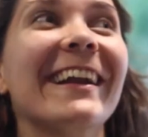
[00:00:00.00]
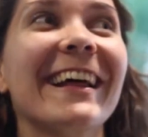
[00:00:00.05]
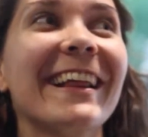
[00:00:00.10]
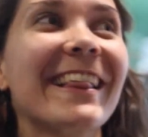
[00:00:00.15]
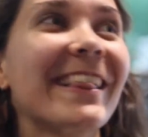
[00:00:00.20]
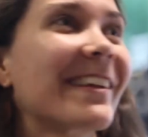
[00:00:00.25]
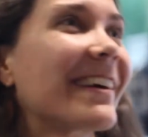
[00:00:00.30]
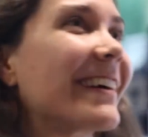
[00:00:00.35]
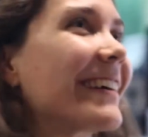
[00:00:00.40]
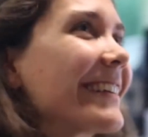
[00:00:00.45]

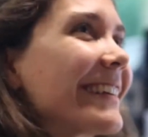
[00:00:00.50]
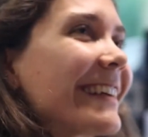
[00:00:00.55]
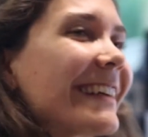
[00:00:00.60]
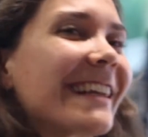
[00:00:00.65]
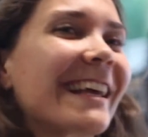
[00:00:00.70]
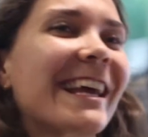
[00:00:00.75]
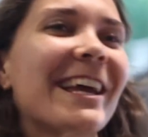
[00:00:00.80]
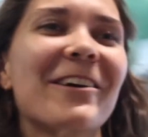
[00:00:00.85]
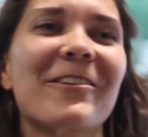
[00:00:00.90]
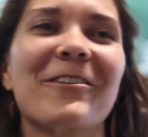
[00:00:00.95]
I
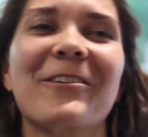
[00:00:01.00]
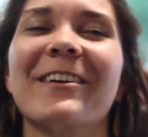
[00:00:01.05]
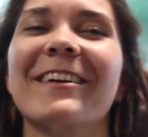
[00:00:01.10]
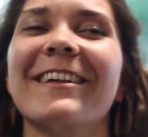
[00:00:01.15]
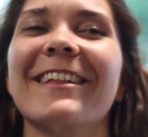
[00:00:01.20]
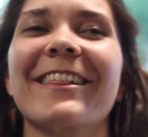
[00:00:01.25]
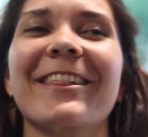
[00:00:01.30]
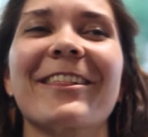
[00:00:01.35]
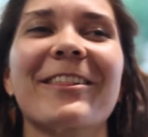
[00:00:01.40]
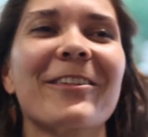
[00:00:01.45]
started, it
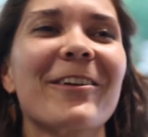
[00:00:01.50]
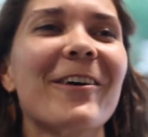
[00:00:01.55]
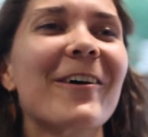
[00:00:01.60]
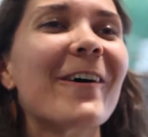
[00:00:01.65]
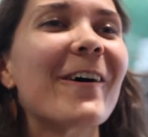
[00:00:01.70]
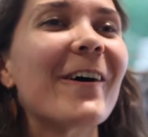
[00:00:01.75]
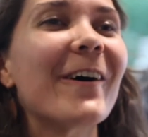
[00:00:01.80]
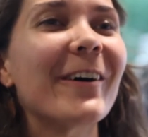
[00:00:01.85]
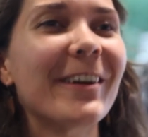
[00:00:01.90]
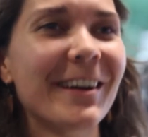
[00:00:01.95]
was
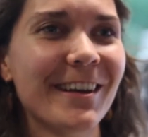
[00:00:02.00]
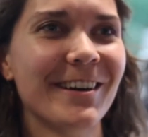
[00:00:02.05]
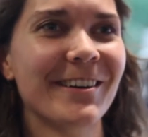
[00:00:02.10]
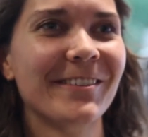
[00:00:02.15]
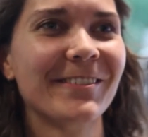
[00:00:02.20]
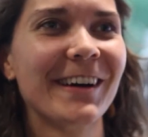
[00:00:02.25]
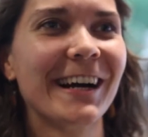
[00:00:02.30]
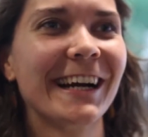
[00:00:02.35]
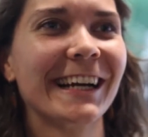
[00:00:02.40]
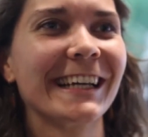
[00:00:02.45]
so
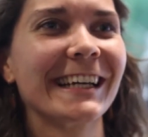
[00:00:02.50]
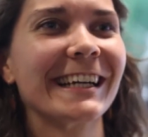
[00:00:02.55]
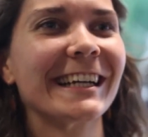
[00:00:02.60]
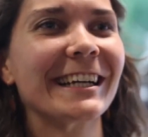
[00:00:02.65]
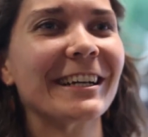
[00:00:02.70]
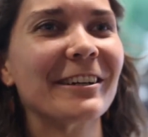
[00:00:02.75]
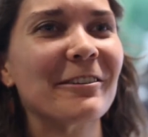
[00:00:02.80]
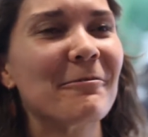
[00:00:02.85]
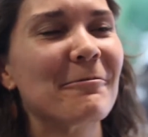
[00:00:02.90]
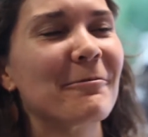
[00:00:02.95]

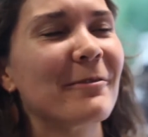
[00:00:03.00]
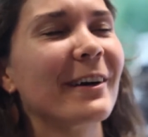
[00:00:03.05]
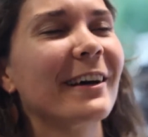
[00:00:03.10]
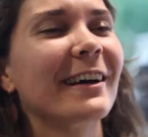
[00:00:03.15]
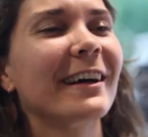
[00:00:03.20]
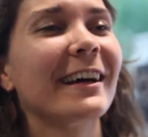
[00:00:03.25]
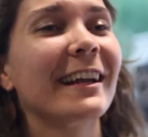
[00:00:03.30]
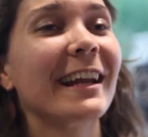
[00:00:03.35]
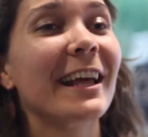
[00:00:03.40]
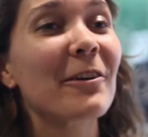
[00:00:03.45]
nerve-wracking,
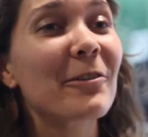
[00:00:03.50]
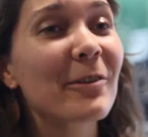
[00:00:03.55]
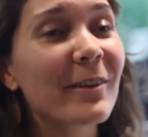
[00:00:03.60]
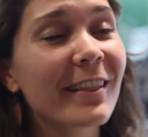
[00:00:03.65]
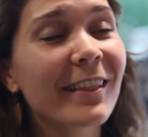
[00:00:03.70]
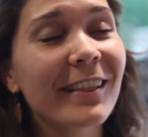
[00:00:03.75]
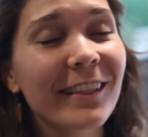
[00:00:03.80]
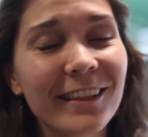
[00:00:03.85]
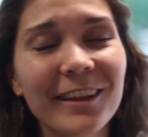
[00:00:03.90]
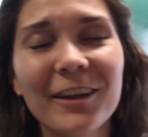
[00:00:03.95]
but it
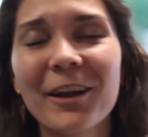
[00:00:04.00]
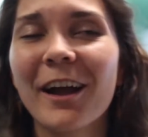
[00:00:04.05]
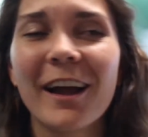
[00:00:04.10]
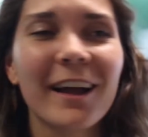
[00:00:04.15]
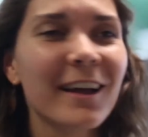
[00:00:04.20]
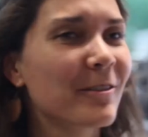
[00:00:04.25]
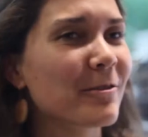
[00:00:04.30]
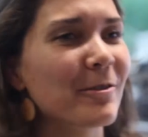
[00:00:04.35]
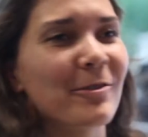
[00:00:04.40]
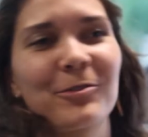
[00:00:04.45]
was
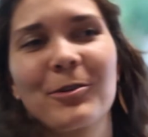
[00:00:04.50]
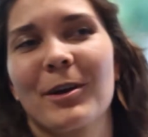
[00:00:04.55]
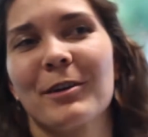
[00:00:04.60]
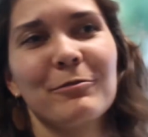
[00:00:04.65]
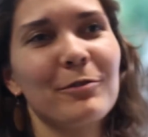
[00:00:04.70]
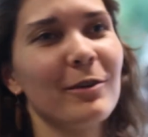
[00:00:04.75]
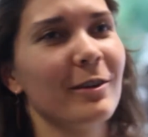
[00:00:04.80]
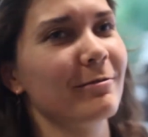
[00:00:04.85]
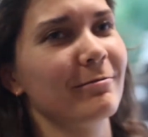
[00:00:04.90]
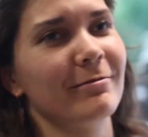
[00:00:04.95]

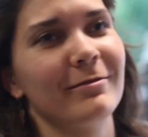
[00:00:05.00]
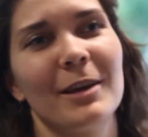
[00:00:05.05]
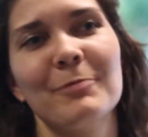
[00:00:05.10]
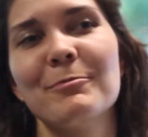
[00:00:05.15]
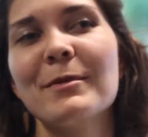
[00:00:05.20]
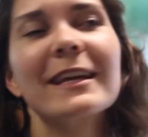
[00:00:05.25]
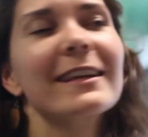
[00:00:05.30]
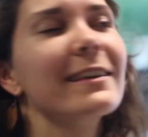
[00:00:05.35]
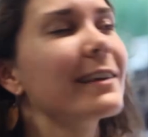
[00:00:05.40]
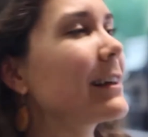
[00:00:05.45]
great fun.
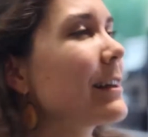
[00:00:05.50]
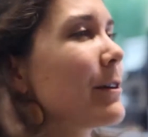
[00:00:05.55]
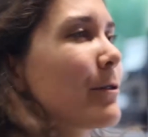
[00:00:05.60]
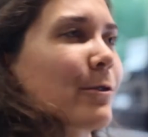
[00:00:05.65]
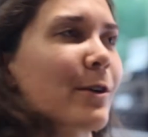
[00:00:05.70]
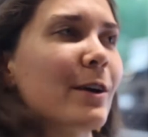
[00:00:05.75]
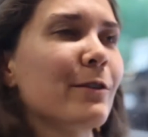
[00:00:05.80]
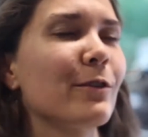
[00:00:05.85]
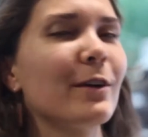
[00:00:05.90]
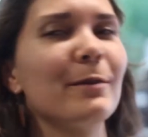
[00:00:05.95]
Immediately, it
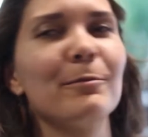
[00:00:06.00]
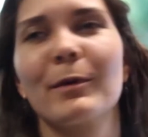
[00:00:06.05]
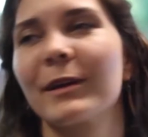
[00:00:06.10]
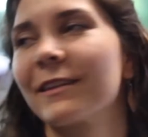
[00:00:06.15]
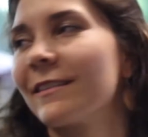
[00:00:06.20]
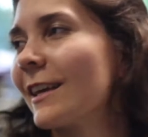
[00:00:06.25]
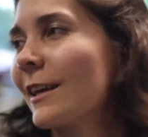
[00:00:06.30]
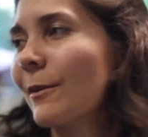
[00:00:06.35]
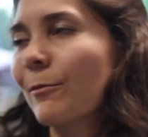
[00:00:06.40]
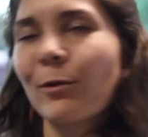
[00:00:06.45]
was great fun. My
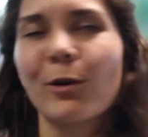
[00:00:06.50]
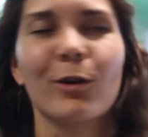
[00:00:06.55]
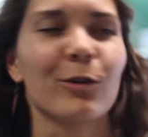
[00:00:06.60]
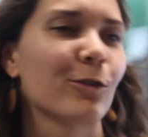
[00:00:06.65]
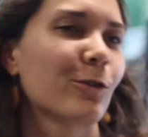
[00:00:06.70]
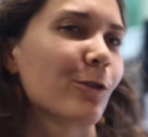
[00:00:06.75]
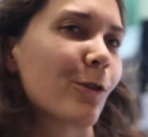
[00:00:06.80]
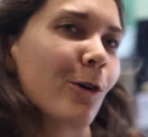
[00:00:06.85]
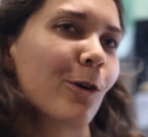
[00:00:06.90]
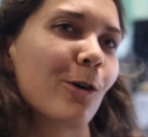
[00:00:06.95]
team are
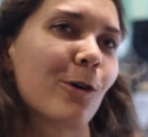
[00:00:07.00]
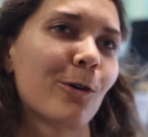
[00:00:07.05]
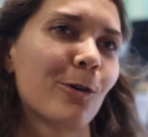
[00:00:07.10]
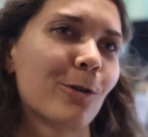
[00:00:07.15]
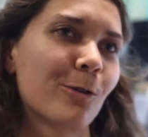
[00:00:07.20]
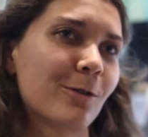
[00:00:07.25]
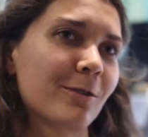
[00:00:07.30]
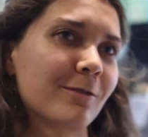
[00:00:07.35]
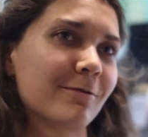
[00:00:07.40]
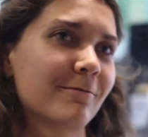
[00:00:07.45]

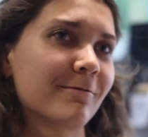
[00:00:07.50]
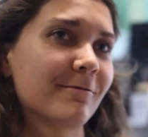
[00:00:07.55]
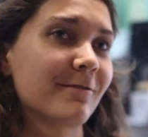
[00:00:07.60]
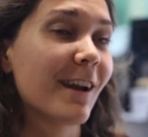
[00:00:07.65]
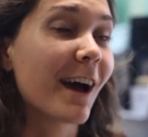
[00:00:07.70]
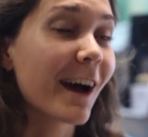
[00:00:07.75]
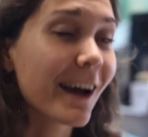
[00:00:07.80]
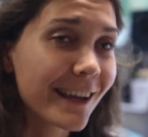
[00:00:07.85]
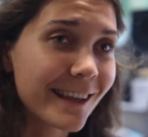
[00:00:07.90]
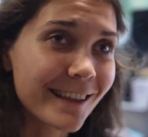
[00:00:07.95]
so
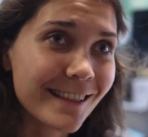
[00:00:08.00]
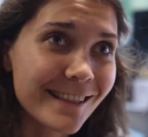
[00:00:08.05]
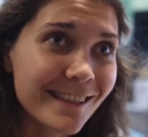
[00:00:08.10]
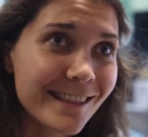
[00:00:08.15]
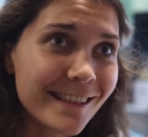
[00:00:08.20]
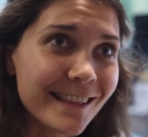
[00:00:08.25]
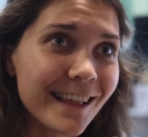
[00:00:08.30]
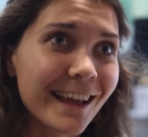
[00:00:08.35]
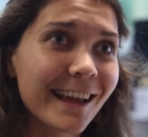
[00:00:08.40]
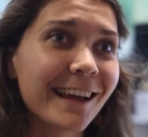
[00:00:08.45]
nice
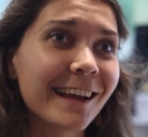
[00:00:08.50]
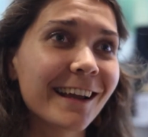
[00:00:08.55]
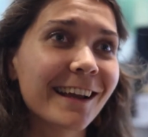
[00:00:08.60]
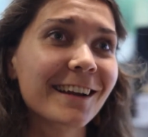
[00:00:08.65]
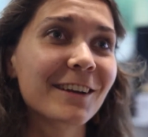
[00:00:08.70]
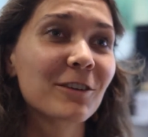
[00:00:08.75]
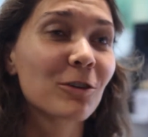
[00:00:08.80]
and